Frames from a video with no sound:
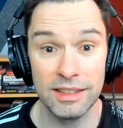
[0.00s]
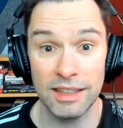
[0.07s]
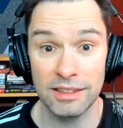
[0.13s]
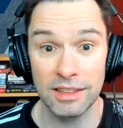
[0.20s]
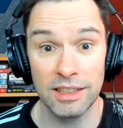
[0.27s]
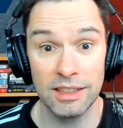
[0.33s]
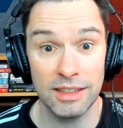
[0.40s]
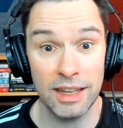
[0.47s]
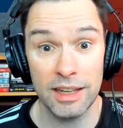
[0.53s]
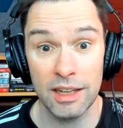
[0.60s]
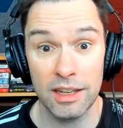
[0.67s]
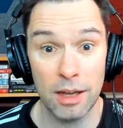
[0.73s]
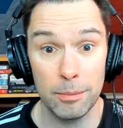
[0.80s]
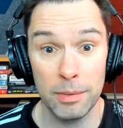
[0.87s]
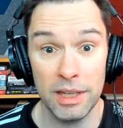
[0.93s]
That's going to take a
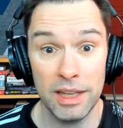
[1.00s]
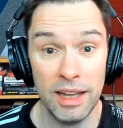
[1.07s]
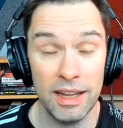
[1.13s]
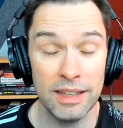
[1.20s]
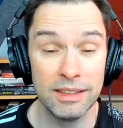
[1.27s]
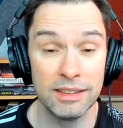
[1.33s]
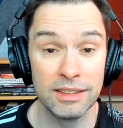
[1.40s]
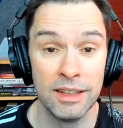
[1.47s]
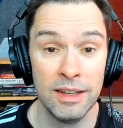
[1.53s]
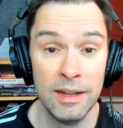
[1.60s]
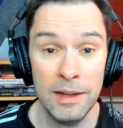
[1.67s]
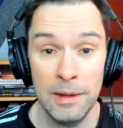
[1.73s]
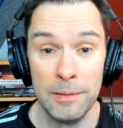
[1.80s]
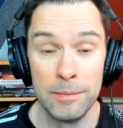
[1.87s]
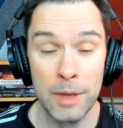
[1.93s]
couple of years.
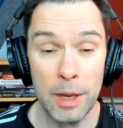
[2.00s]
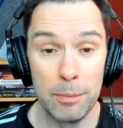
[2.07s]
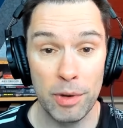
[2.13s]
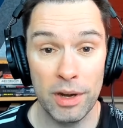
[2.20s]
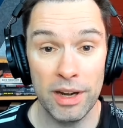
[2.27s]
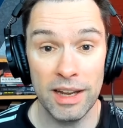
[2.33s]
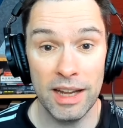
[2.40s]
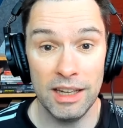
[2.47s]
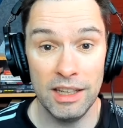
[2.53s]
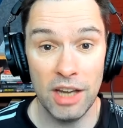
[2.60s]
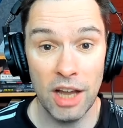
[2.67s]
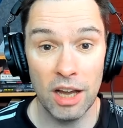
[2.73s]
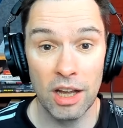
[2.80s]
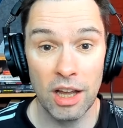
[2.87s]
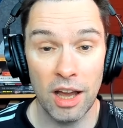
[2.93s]
Bring in
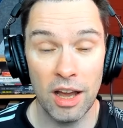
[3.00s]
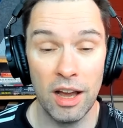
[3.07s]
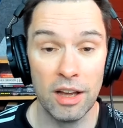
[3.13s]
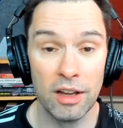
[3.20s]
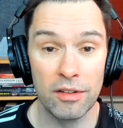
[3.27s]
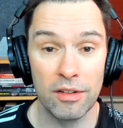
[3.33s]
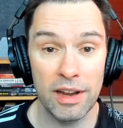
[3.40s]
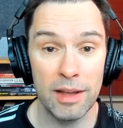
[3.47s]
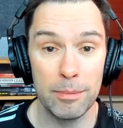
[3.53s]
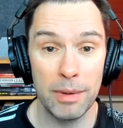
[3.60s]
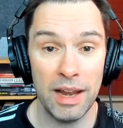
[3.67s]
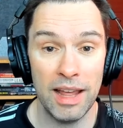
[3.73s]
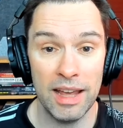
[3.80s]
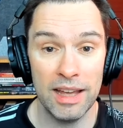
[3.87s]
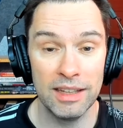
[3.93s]
younger, hungrier
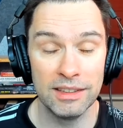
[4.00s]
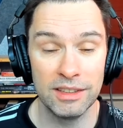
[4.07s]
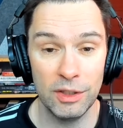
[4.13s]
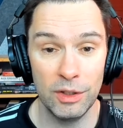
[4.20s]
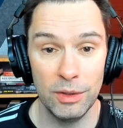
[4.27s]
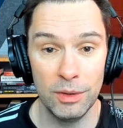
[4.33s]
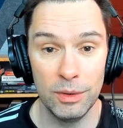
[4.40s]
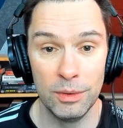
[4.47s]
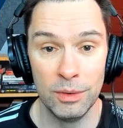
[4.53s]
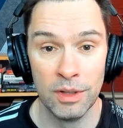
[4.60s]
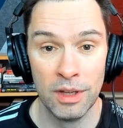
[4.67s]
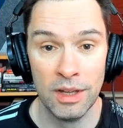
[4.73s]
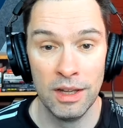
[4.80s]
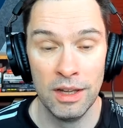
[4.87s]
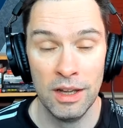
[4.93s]
players who
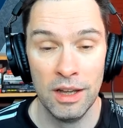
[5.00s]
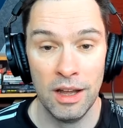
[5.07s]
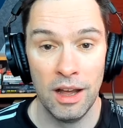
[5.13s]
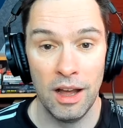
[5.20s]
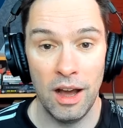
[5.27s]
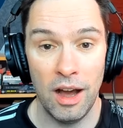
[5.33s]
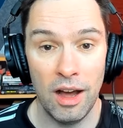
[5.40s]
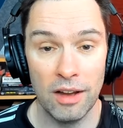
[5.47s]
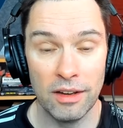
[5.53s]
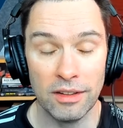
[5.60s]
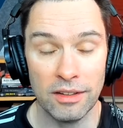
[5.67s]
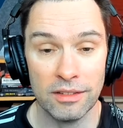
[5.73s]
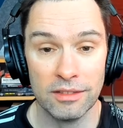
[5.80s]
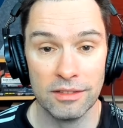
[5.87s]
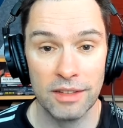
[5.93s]

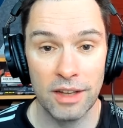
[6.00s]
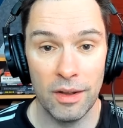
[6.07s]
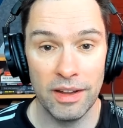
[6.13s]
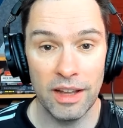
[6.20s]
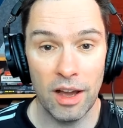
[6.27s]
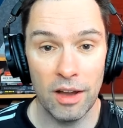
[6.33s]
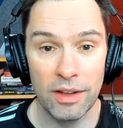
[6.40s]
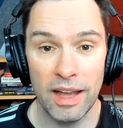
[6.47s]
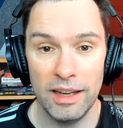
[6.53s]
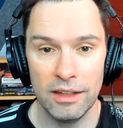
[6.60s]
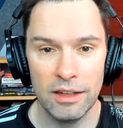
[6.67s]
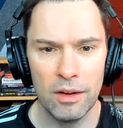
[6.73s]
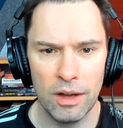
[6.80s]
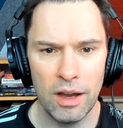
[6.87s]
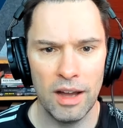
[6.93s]
aren't going, okay,
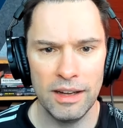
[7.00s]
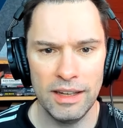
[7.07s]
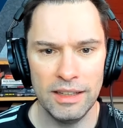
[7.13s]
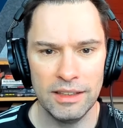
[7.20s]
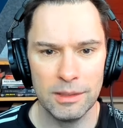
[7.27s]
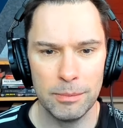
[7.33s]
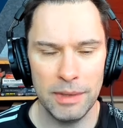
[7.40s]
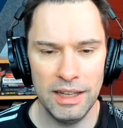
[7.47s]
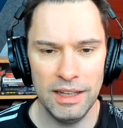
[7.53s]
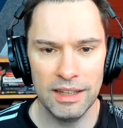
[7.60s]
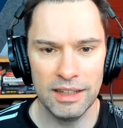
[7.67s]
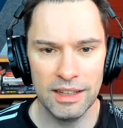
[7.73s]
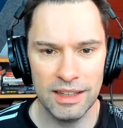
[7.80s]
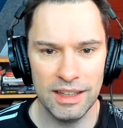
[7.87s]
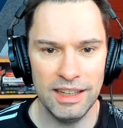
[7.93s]
no, I need to be
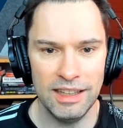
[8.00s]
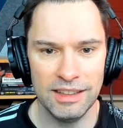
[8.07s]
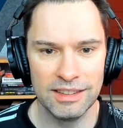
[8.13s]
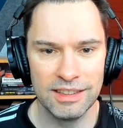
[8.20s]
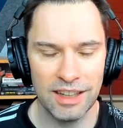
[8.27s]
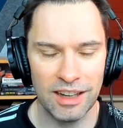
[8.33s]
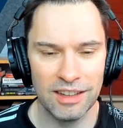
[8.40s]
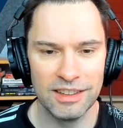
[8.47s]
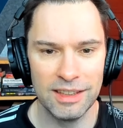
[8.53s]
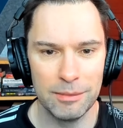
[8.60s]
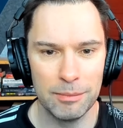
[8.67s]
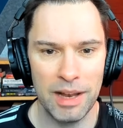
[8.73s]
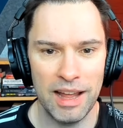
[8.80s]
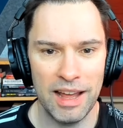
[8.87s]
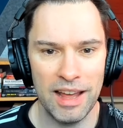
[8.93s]
an elite starting
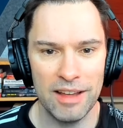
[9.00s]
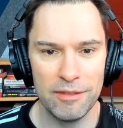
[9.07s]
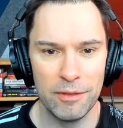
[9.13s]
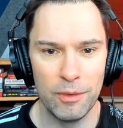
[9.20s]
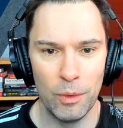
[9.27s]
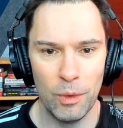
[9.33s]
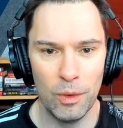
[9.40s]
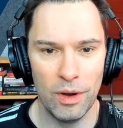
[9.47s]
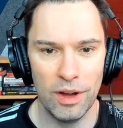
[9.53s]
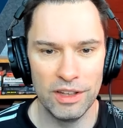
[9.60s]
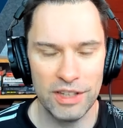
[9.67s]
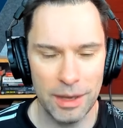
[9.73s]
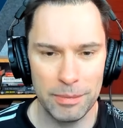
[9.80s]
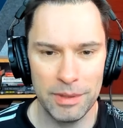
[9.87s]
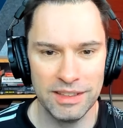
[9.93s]
player for a
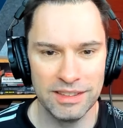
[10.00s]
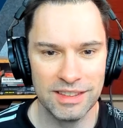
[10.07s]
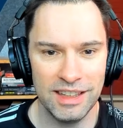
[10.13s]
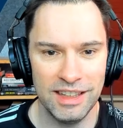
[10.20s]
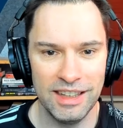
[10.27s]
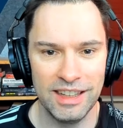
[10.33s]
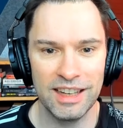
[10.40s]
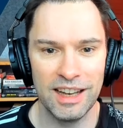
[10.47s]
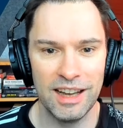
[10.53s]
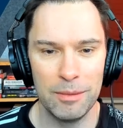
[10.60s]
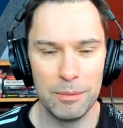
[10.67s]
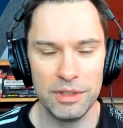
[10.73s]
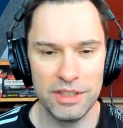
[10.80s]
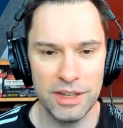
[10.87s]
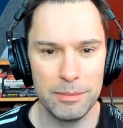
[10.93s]
Champions League club
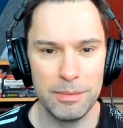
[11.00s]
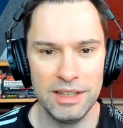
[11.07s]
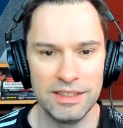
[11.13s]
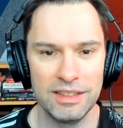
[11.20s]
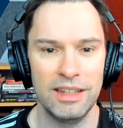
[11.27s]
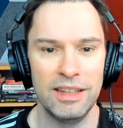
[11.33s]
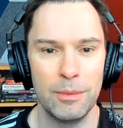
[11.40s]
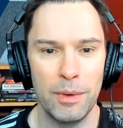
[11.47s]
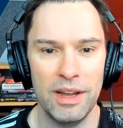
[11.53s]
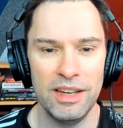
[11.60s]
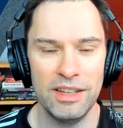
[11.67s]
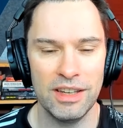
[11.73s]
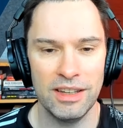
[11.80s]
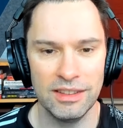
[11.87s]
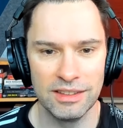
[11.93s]
with Champions League
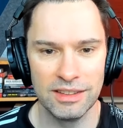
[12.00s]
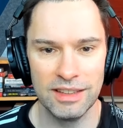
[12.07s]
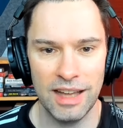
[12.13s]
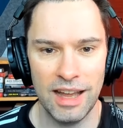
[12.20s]
wages.